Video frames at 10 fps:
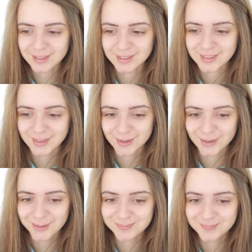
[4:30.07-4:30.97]

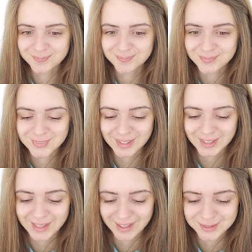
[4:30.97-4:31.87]
So
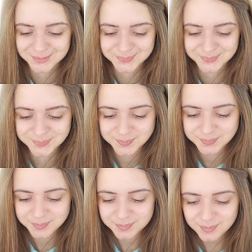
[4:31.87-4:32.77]
yeah.
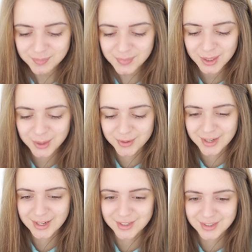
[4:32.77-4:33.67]

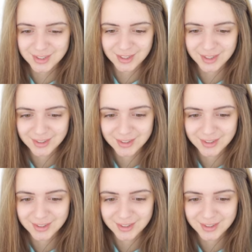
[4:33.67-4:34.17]
Croatia.